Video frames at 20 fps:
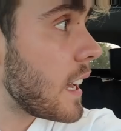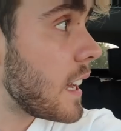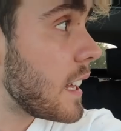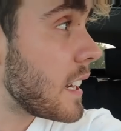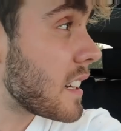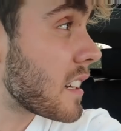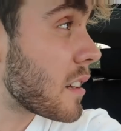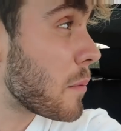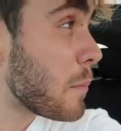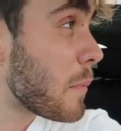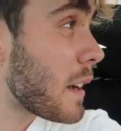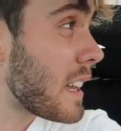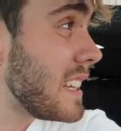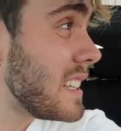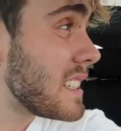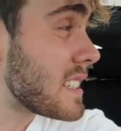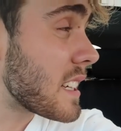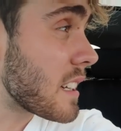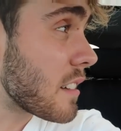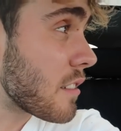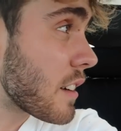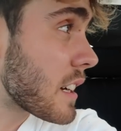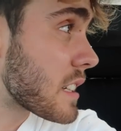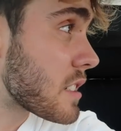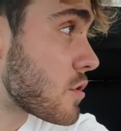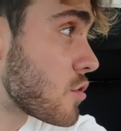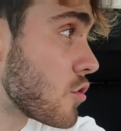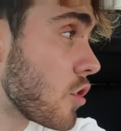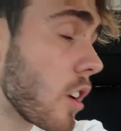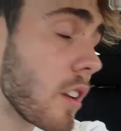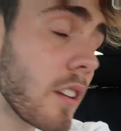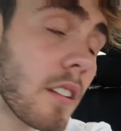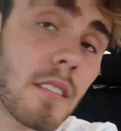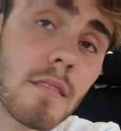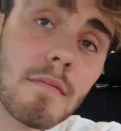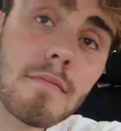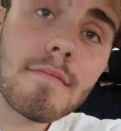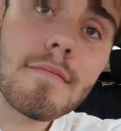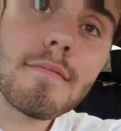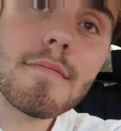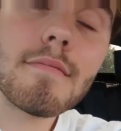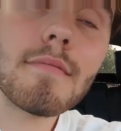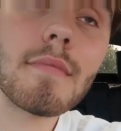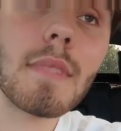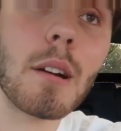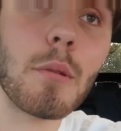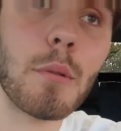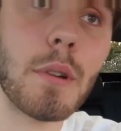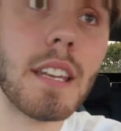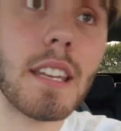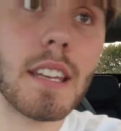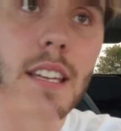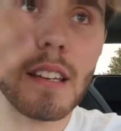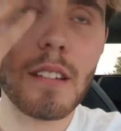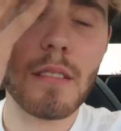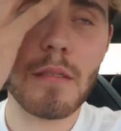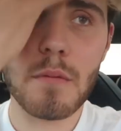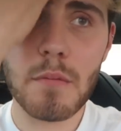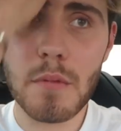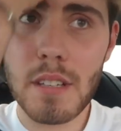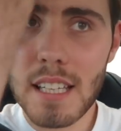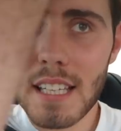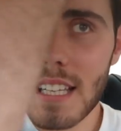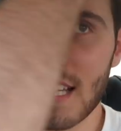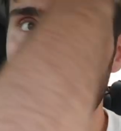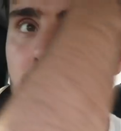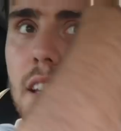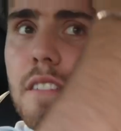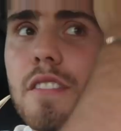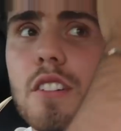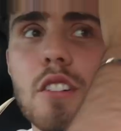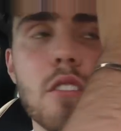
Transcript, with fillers: in an amazing restaurant, and we really didn't. We didn't do, get any I'm